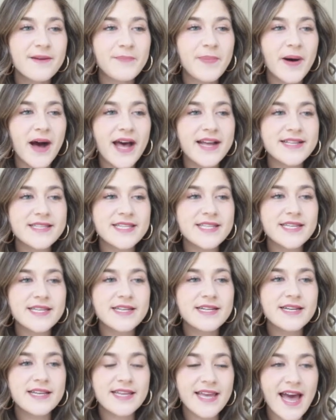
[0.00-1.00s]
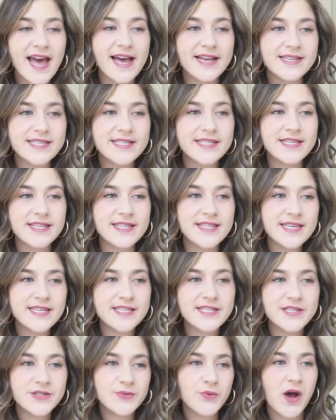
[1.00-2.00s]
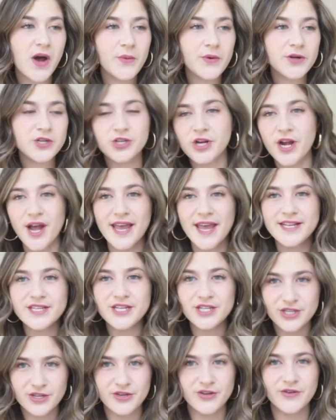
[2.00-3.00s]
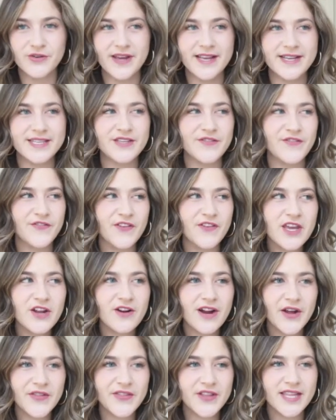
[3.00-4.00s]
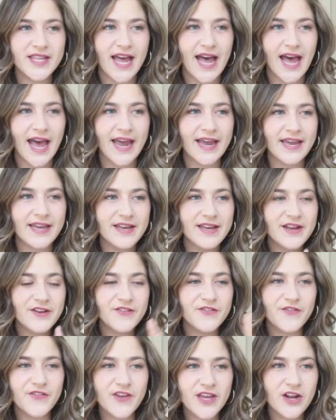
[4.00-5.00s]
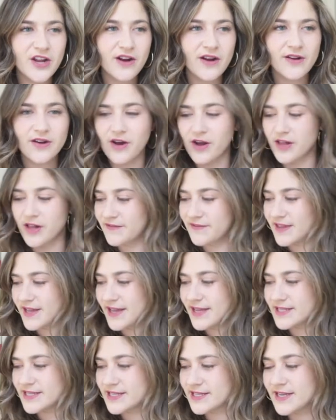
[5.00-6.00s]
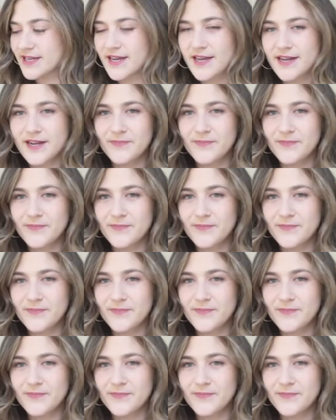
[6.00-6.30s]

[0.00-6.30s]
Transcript: But yes, this is what we're trying to do, is figure out the lag, figure out all of this.